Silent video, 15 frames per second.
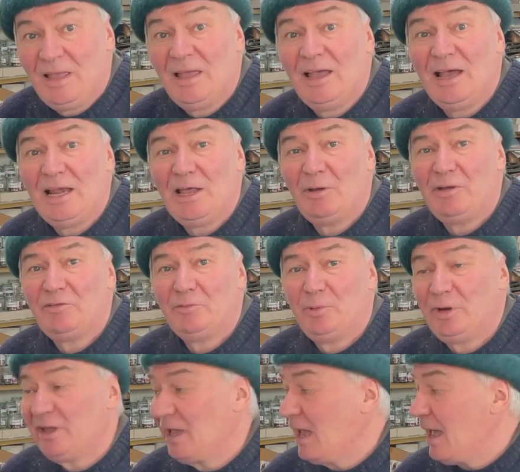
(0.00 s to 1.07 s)
Hello
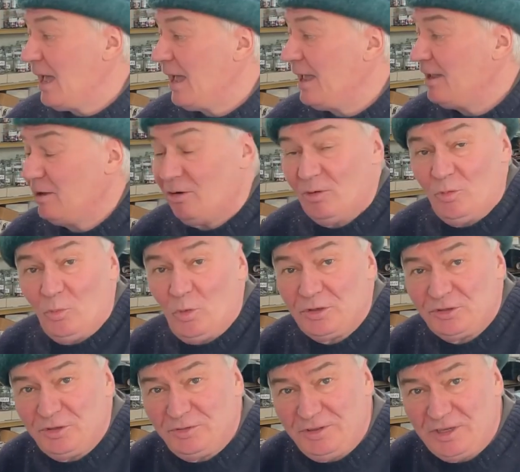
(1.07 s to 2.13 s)
everybody. Hey,
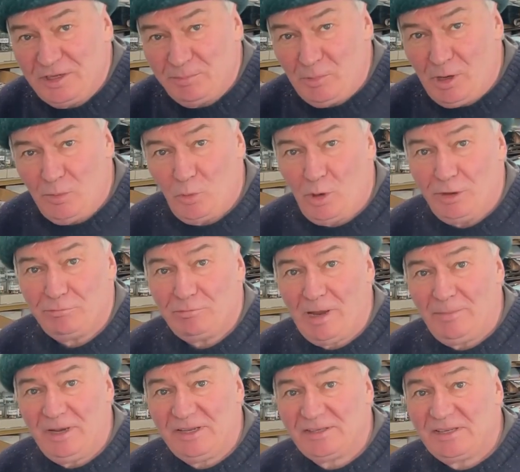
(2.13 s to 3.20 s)
what do you think of my White
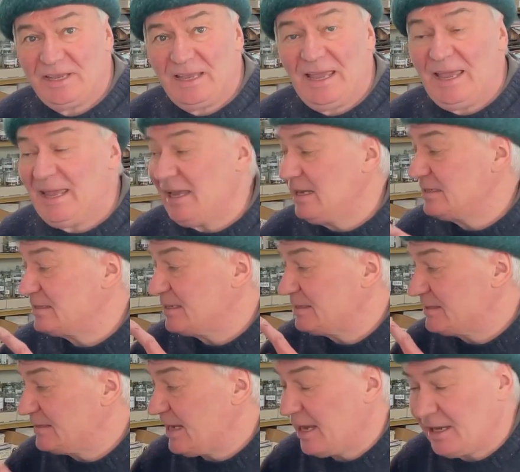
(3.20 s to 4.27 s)
Rabbit? He's the
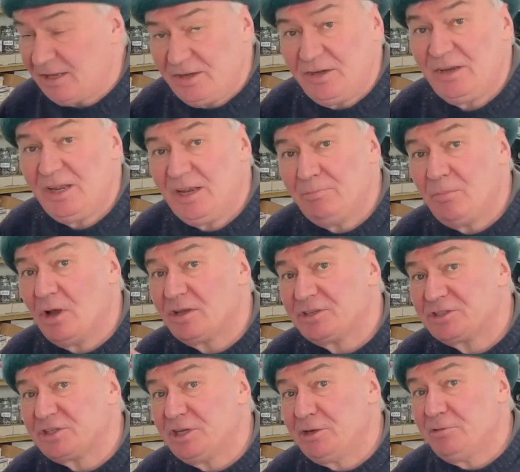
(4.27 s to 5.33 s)
second in my
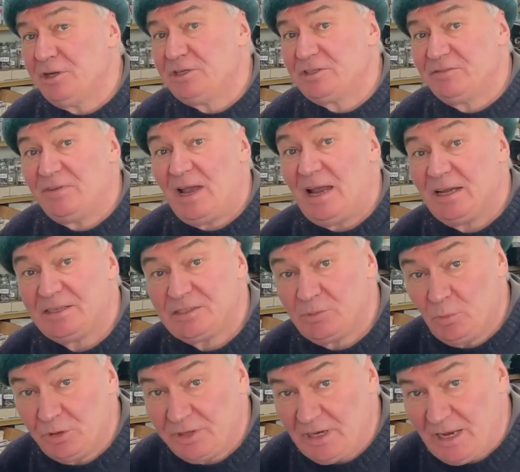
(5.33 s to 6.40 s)
series of Alice in
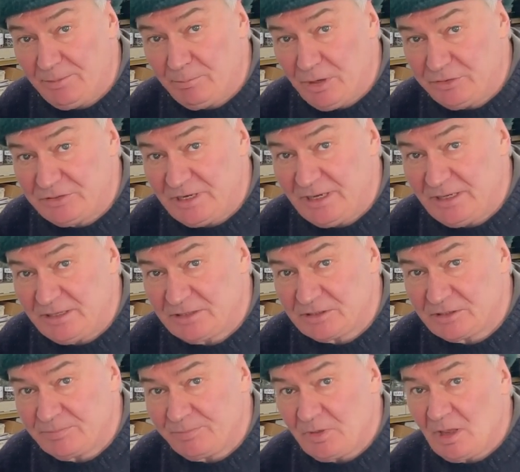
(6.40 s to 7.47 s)
Wonderland mosaics,
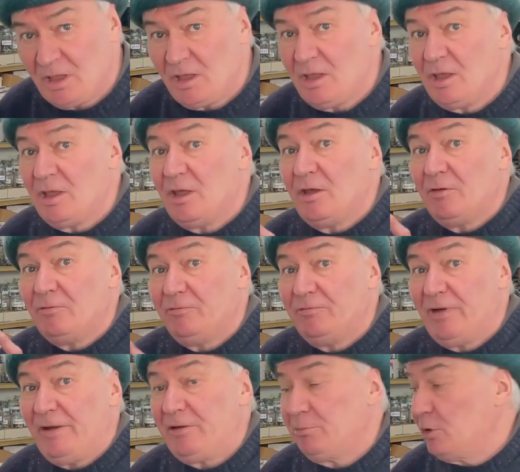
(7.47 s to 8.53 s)

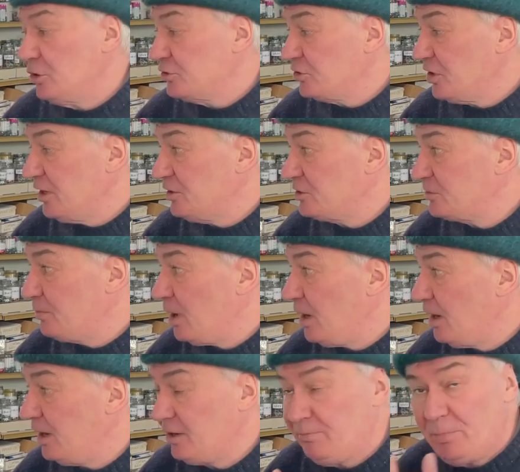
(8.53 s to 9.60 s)
very much
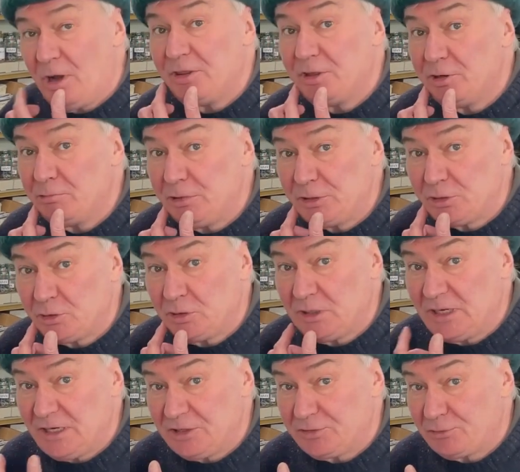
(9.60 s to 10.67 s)
inspired by the original
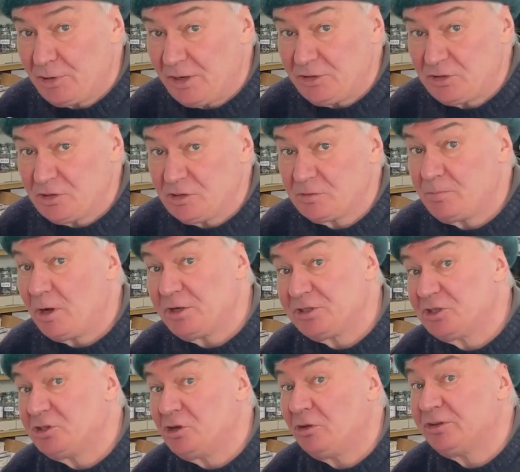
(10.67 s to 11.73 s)
illustrations by
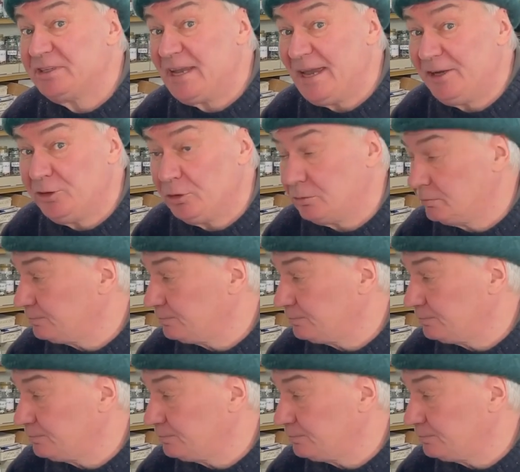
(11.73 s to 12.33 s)
Sir John Tenniel.